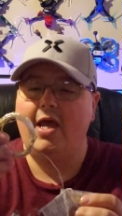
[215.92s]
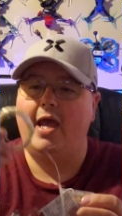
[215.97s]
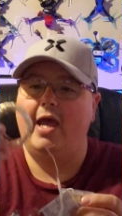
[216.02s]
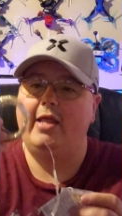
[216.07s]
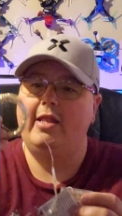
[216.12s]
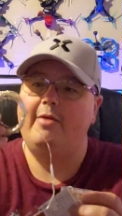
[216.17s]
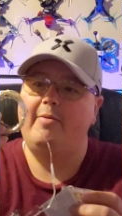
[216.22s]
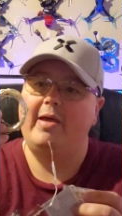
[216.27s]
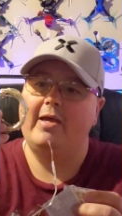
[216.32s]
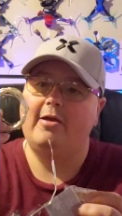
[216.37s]
and
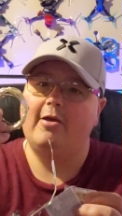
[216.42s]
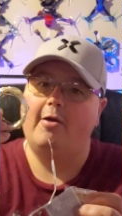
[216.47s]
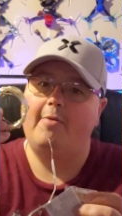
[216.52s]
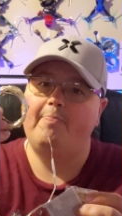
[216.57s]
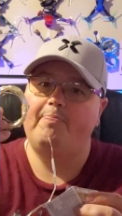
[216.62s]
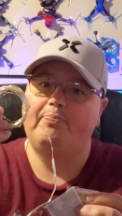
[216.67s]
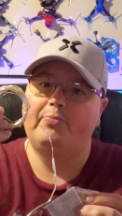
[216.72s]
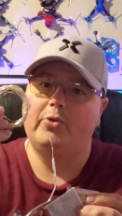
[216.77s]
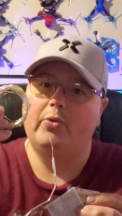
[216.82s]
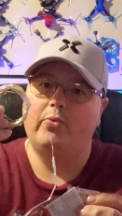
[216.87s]
they make
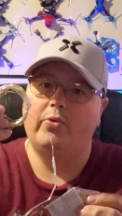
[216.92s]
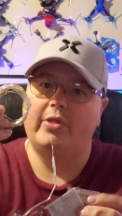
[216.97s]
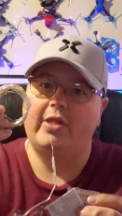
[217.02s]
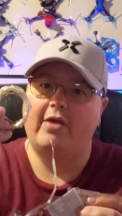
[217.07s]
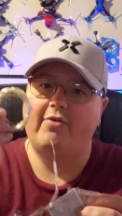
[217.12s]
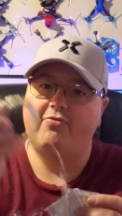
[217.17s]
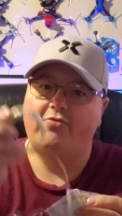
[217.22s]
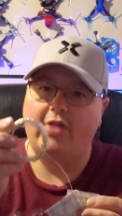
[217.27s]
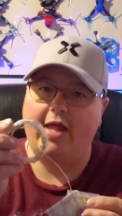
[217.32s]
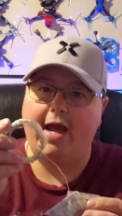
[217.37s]
them where they
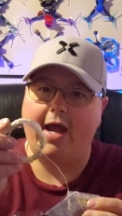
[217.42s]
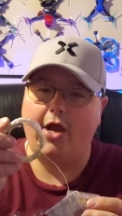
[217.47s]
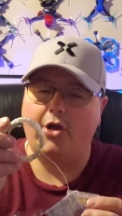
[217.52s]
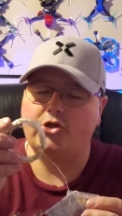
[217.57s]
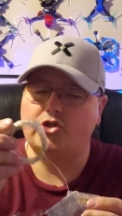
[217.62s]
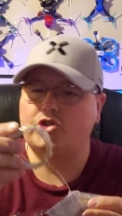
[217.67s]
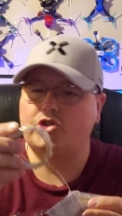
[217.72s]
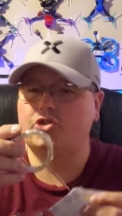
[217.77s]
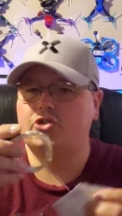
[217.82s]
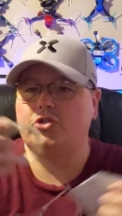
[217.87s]

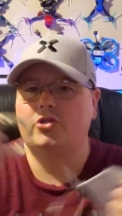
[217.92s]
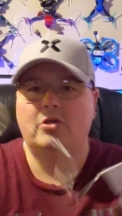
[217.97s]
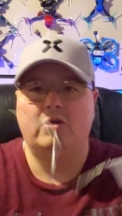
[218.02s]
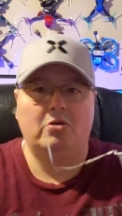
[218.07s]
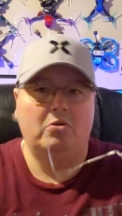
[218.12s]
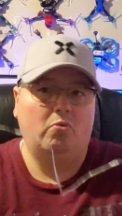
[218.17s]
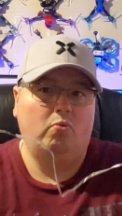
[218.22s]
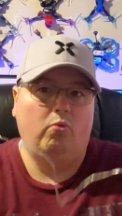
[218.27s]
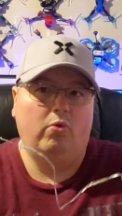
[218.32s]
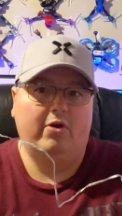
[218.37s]
flash,
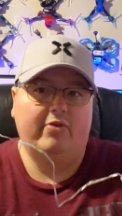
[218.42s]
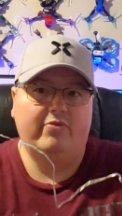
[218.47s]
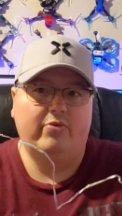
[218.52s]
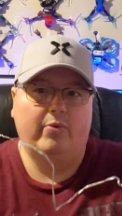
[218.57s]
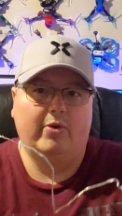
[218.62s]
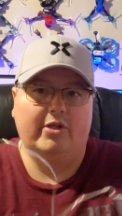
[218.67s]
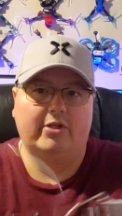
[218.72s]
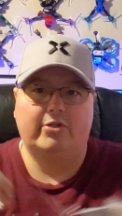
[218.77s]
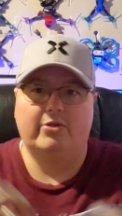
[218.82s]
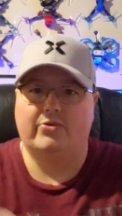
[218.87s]
whatever you
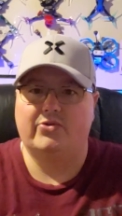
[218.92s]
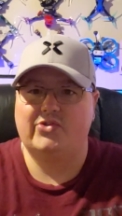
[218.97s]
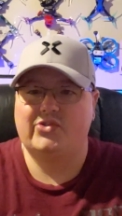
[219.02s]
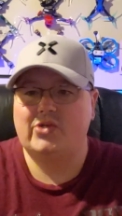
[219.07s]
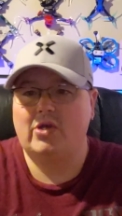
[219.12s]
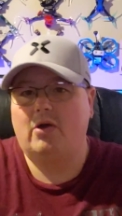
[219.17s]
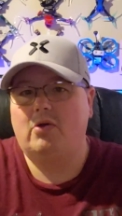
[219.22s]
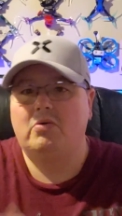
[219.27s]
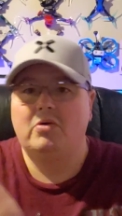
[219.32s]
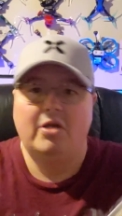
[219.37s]
want to do.
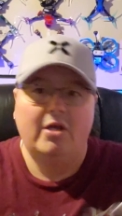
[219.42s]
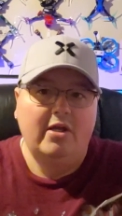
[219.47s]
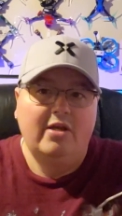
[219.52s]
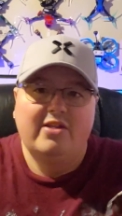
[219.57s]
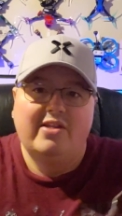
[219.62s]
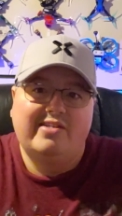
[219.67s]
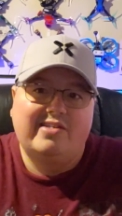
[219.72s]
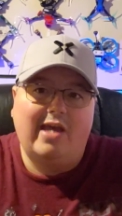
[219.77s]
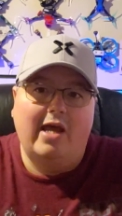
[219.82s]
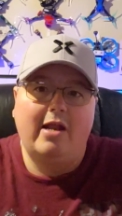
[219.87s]
So
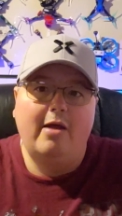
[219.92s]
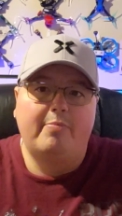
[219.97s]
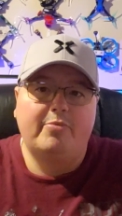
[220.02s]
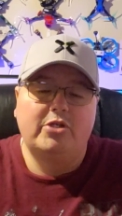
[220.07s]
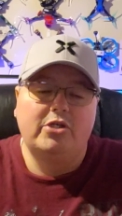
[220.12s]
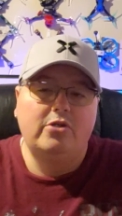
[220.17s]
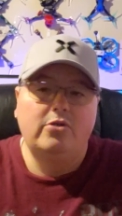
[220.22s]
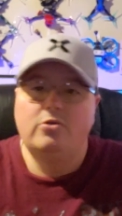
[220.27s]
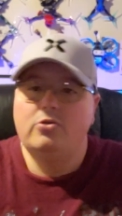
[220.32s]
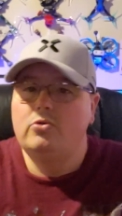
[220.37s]
it's kind of up to
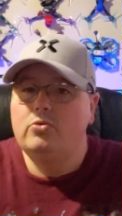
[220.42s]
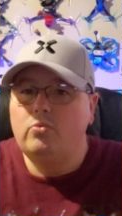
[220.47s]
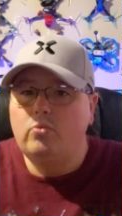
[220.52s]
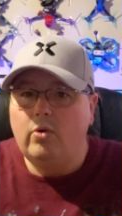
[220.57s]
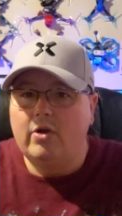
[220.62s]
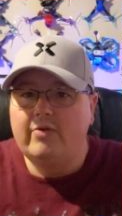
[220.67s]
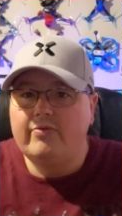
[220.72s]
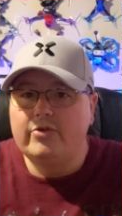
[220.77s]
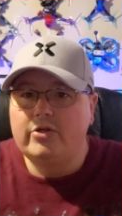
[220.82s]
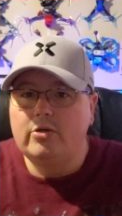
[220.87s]
you,
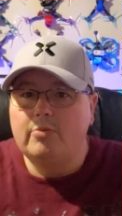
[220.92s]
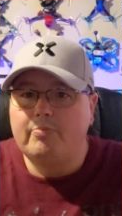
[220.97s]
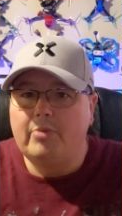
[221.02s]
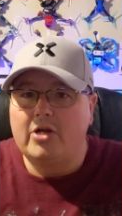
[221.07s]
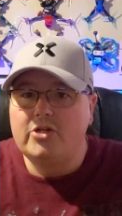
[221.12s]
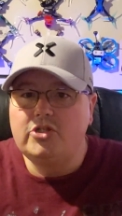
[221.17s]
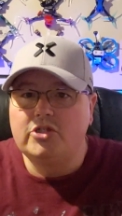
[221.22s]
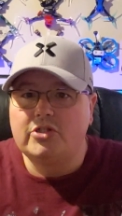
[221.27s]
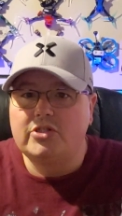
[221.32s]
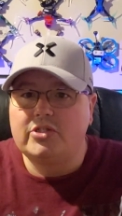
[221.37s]
whatever your
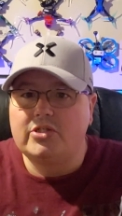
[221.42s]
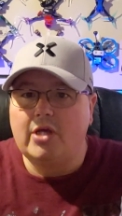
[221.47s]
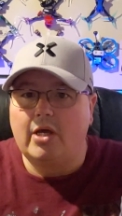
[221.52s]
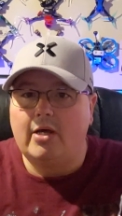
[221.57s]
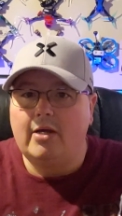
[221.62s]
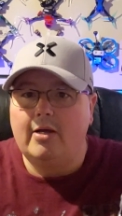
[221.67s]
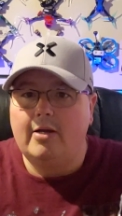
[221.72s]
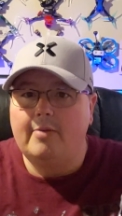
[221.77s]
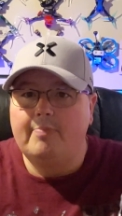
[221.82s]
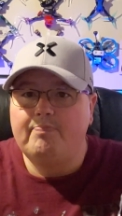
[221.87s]
budget
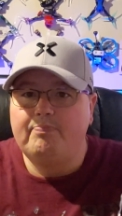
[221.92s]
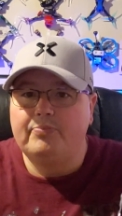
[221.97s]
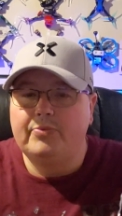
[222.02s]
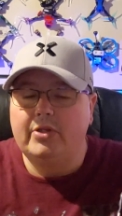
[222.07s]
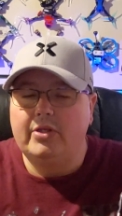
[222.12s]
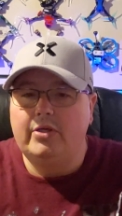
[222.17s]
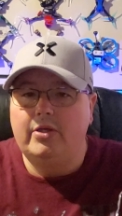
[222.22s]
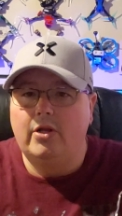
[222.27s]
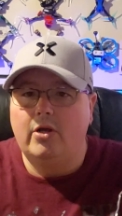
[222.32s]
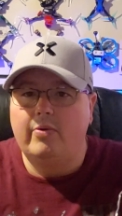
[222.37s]

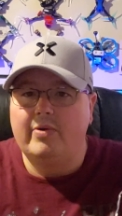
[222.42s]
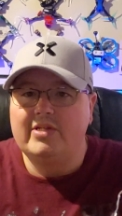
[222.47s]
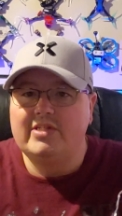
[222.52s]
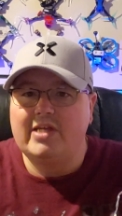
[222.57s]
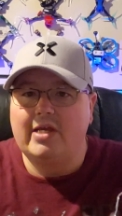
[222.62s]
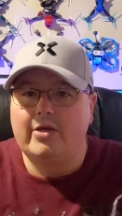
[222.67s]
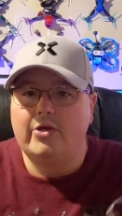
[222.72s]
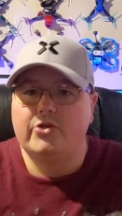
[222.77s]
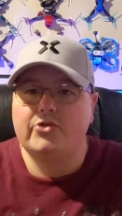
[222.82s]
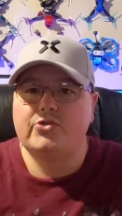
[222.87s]

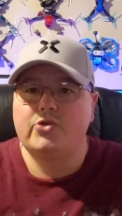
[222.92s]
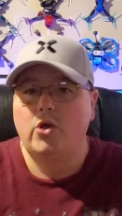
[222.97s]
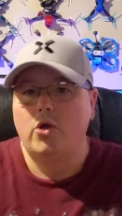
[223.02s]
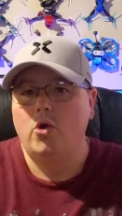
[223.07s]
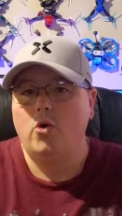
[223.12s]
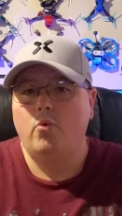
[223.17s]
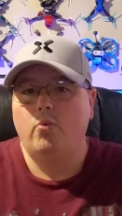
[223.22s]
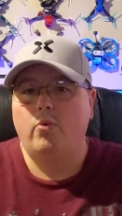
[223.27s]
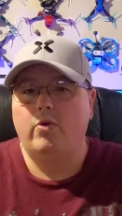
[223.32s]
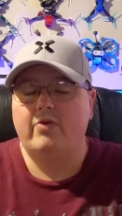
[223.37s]
entails,
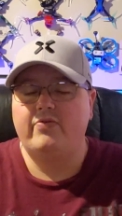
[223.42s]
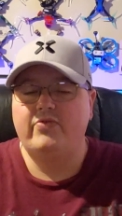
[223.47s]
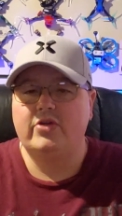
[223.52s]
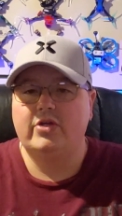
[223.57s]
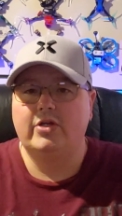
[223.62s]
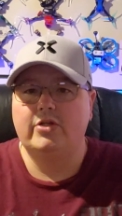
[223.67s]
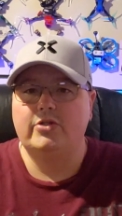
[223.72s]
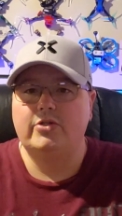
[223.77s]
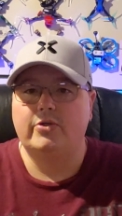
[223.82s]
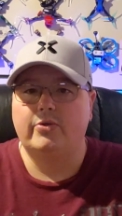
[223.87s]
whatever you
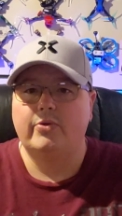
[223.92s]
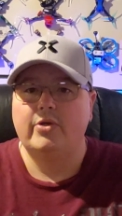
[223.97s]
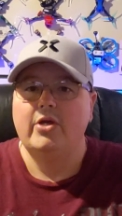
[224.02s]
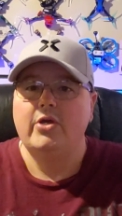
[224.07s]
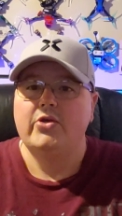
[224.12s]
can do.